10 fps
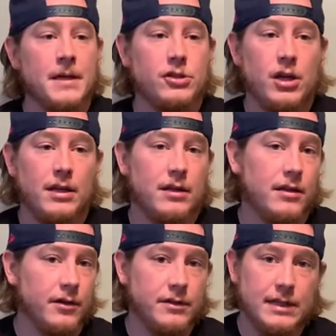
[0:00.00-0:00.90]
check the
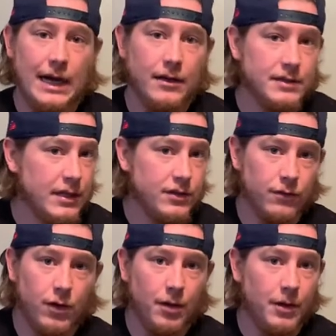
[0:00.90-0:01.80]
clearance aisles at your
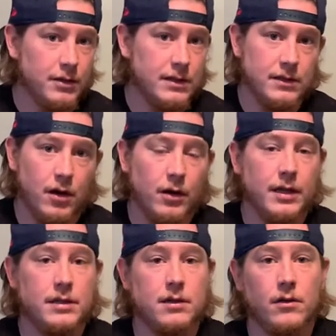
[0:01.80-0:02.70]
Walmarts and
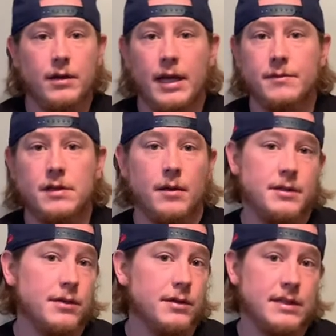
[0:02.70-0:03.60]
Targets. Go to GameStop,
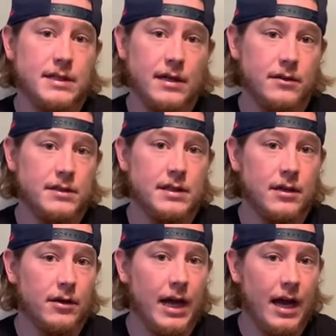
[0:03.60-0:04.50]
see what sales
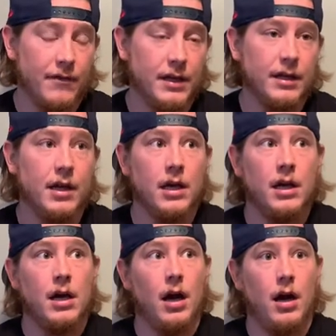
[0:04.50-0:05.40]
they're having.
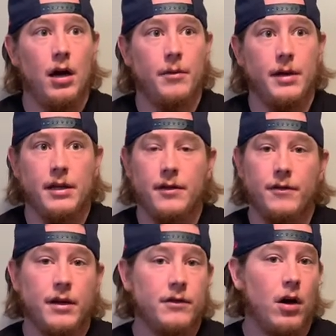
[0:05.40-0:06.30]
Um, and then if
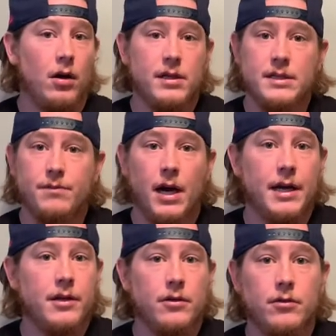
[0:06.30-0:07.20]
you have an Ollie's by
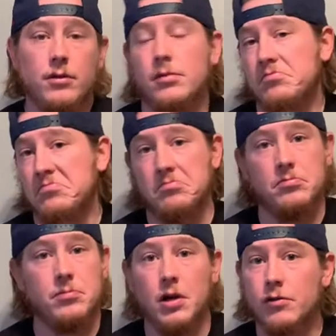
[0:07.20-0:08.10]
you,
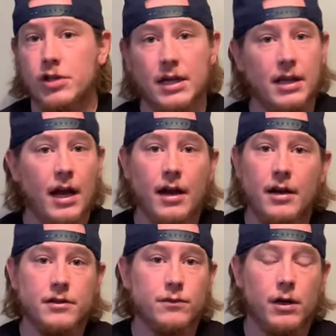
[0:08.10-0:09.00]
go check that
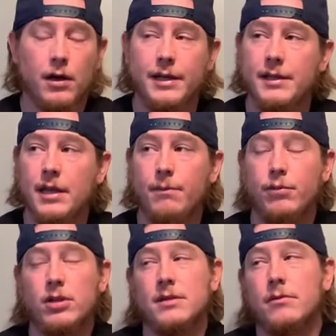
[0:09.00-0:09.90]
out as well. I think
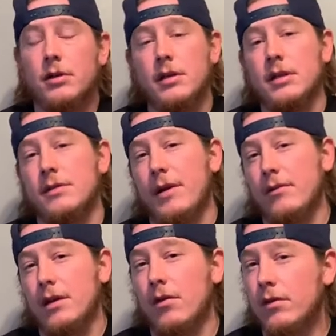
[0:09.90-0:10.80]
Books a Million is
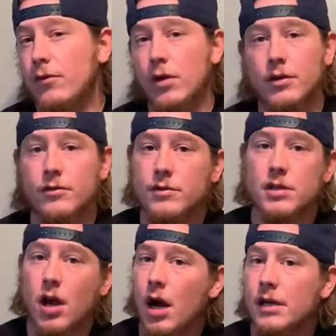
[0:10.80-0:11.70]
about the only one who's
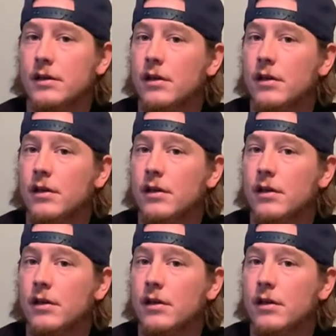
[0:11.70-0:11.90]
not